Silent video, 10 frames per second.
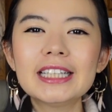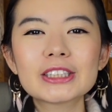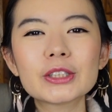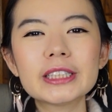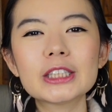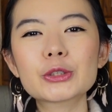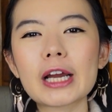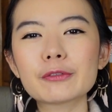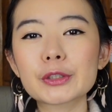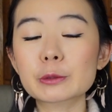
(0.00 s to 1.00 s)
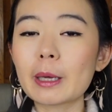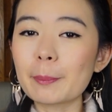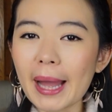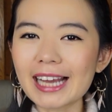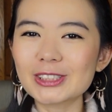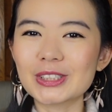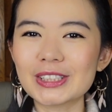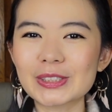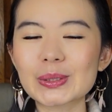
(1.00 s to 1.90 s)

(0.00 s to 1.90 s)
Cooking and traveling is my passion,